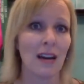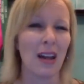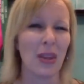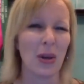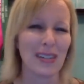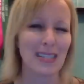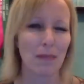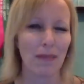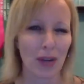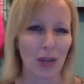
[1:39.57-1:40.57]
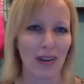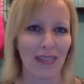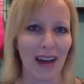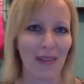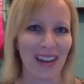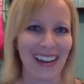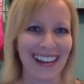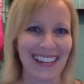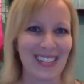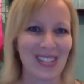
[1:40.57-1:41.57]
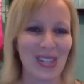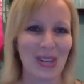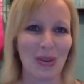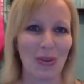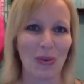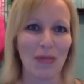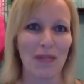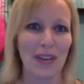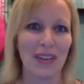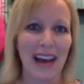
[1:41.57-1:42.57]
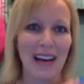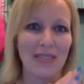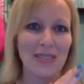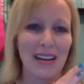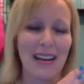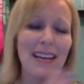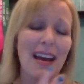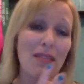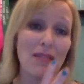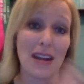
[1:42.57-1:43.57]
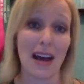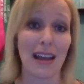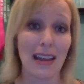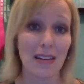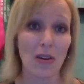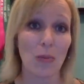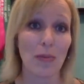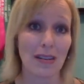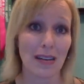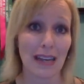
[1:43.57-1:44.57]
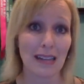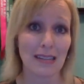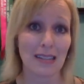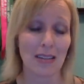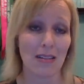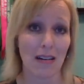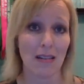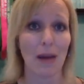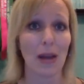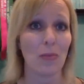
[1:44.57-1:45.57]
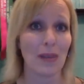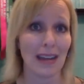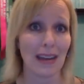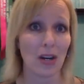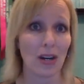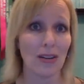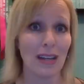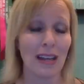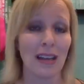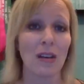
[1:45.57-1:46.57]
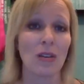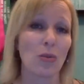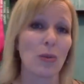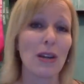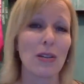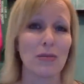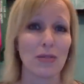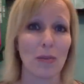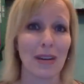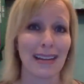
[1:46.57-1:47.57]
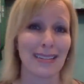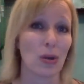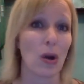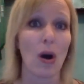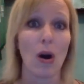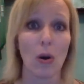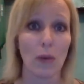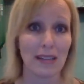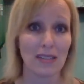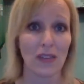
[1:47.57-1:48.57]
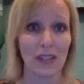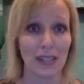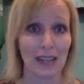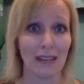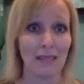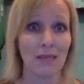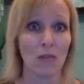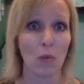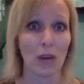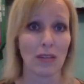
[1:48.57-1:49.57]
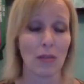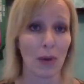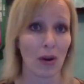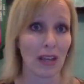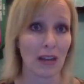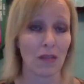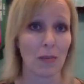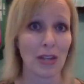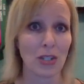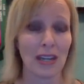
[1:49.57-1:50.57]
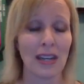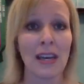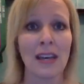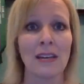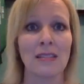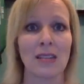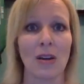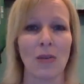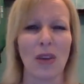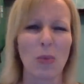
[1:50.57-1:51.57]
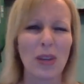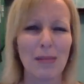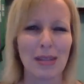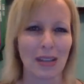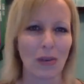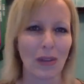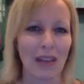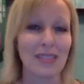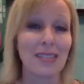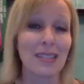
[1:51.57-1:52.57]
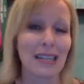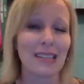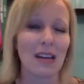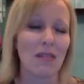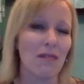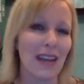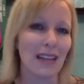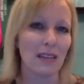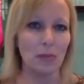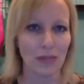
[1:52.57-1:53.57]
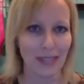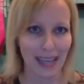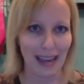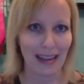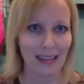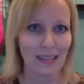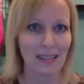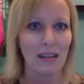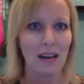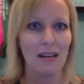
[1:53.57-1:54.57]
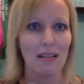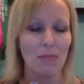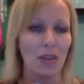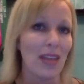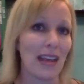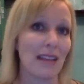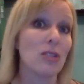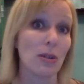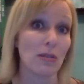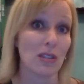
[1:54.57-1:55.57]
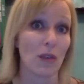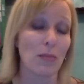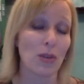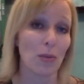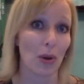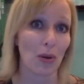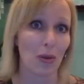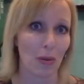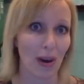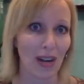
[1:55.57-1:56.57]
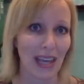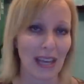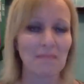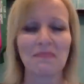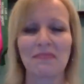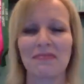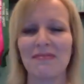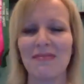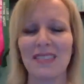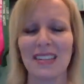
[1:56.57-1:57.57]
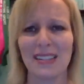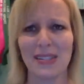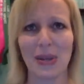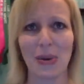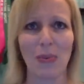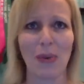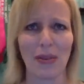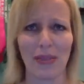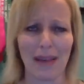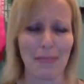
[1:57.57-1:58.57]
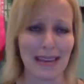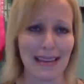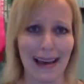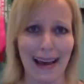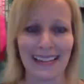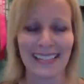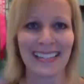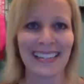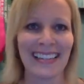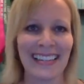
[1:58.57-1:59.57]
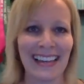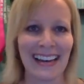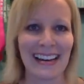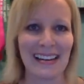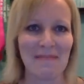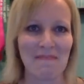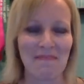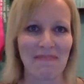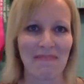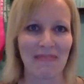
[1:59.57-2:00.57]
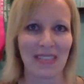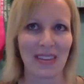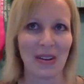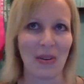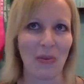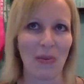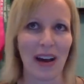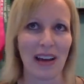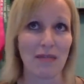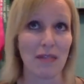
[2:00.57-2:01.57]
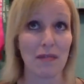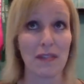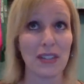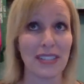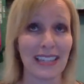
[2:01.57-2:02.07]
Although a tip for you on that one is to fill out, I have 9 open dates on my open date card. 3 of those open dates are always filled in with party information. So that really means I only have 6 available days that they can choose from to book their party. So whether that be that, I've filled